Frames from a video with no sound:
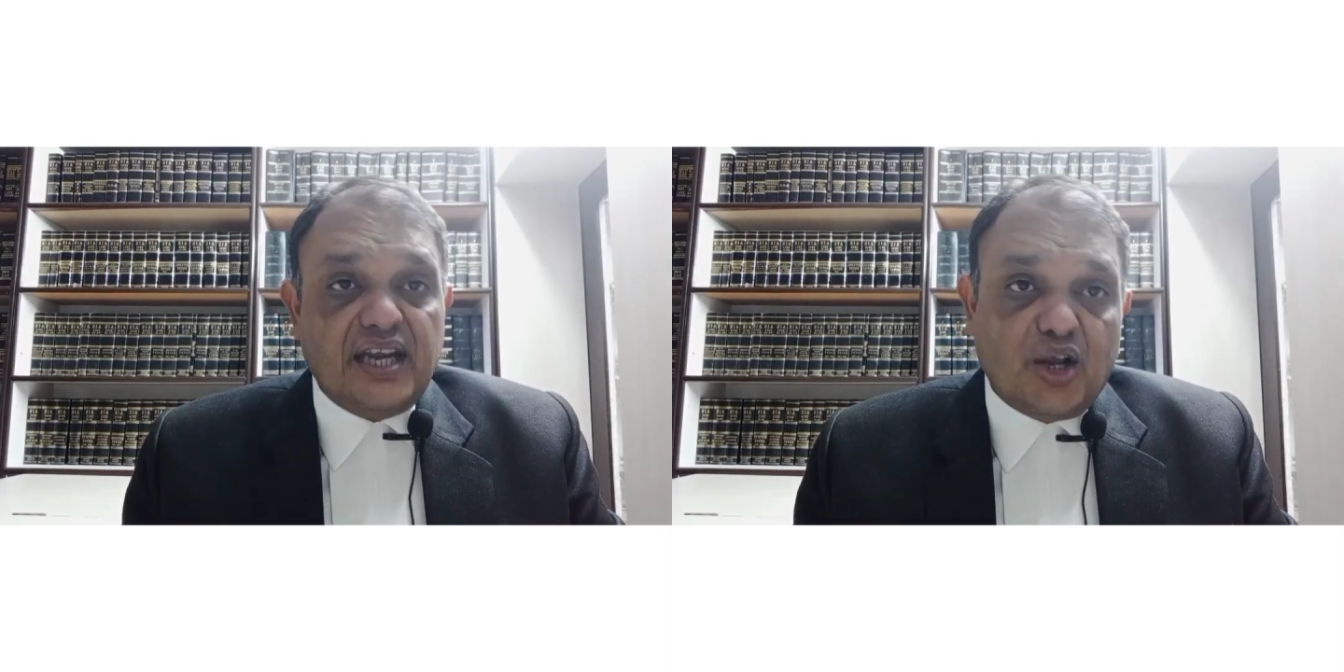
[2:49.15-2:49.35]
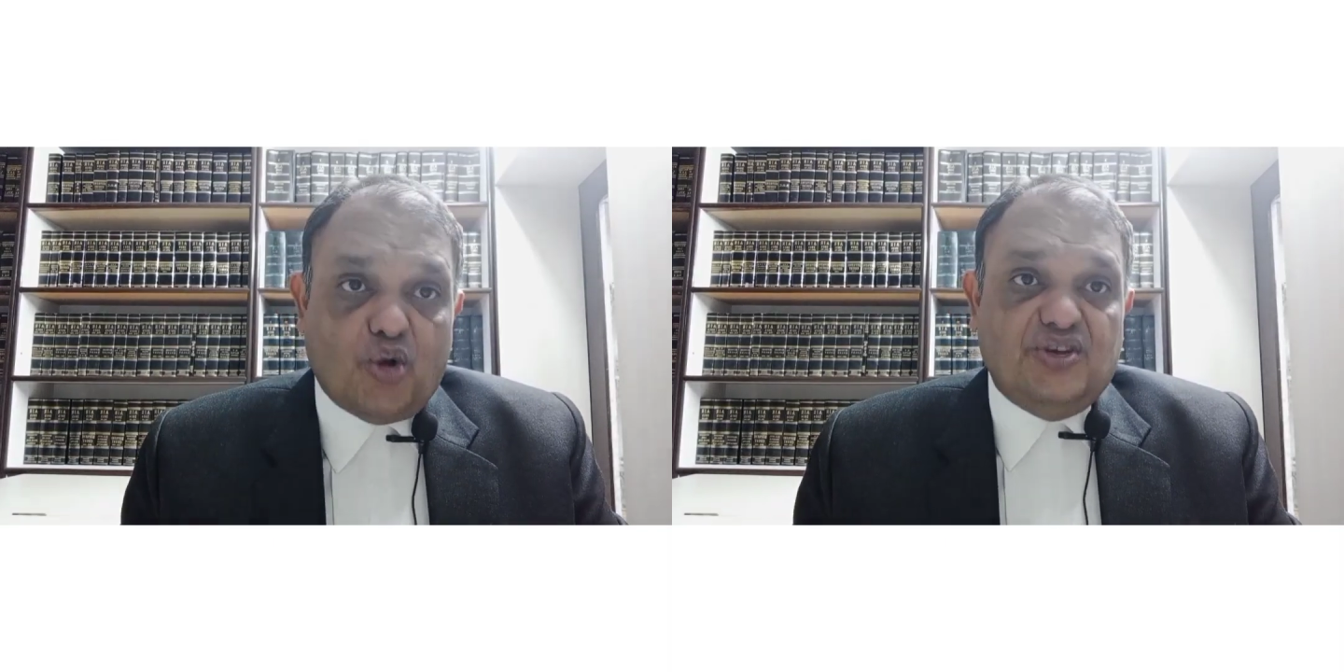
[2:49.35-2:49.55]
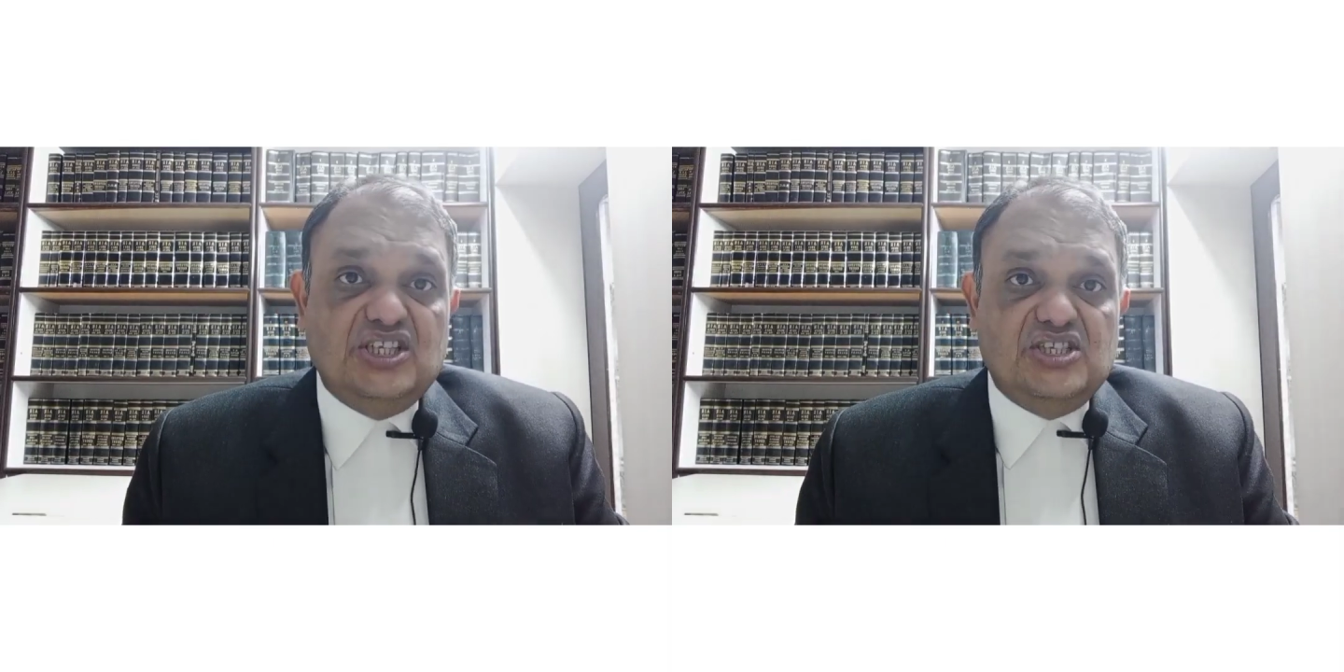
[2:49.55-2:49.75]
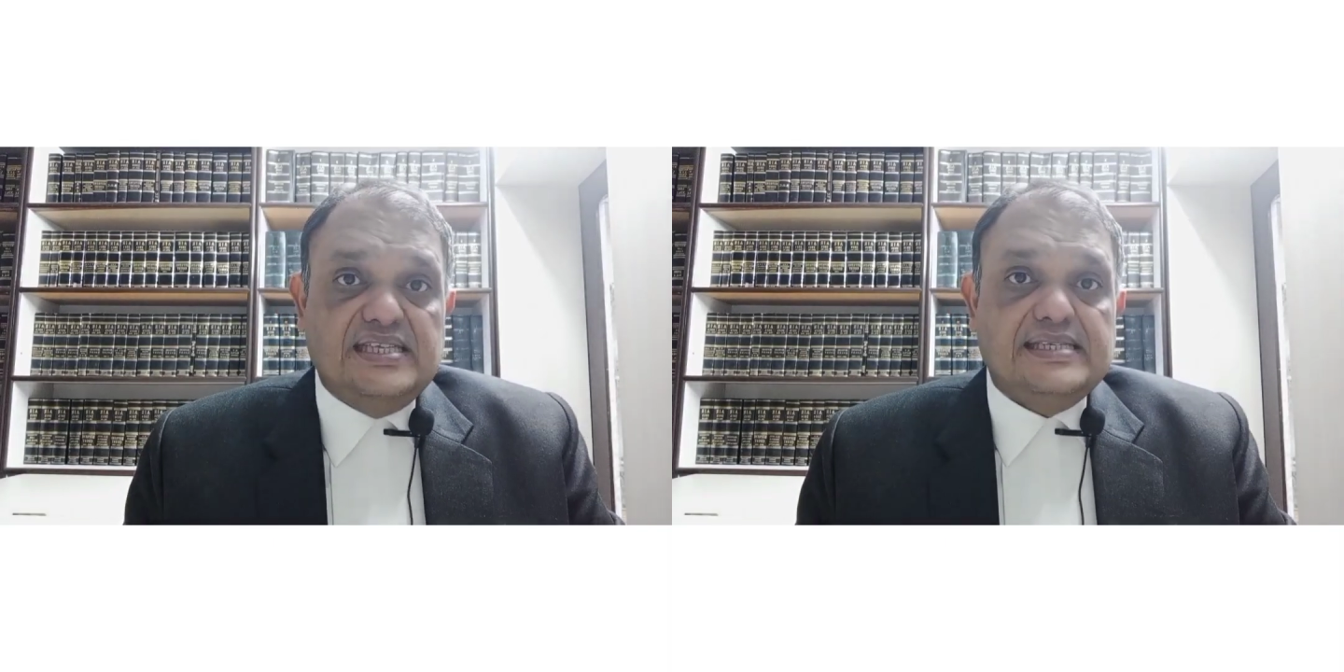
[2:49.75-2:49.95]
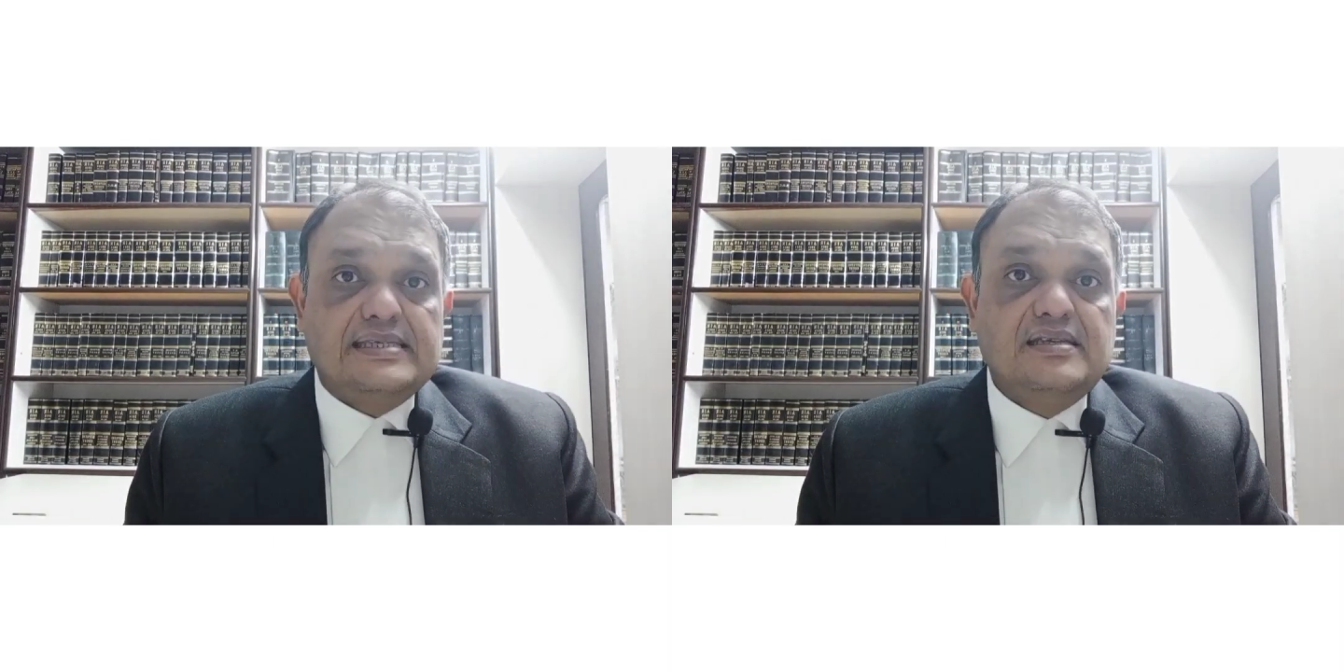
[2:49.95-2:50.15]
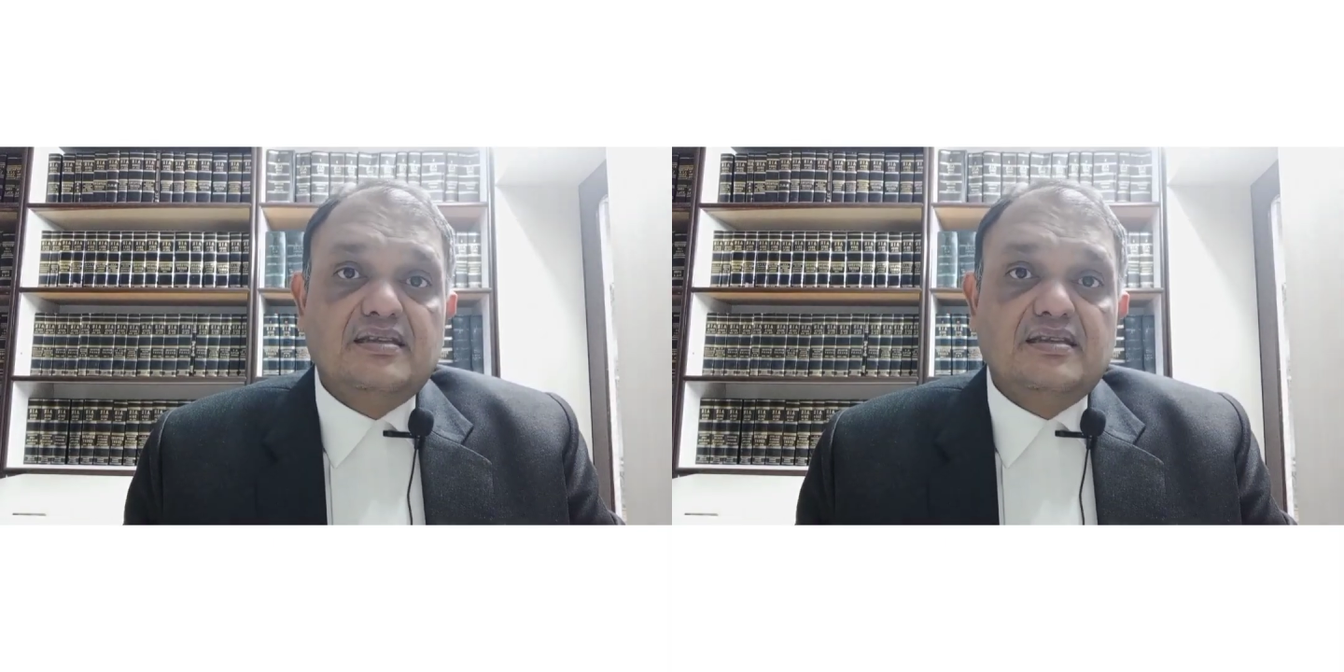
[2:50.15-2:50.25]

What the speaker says: take cognizance,